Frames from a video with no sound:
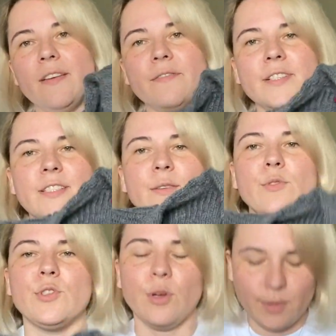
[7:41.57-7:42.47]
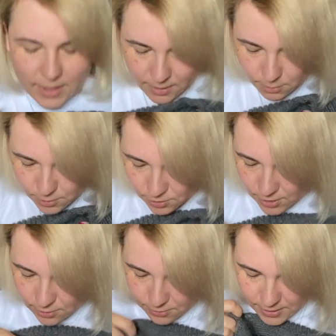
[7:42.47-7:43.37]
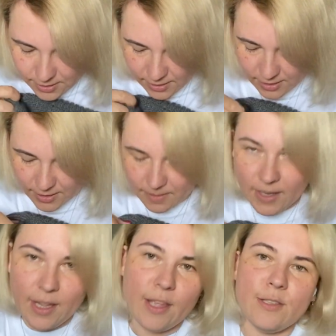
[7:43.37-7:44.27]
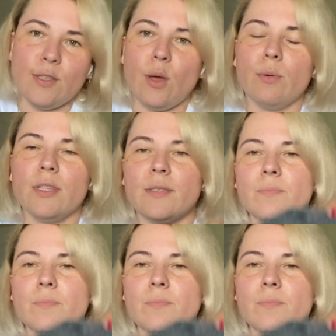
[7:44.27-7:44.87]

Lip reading: first I will show and then we'll try to find the yarn. So it's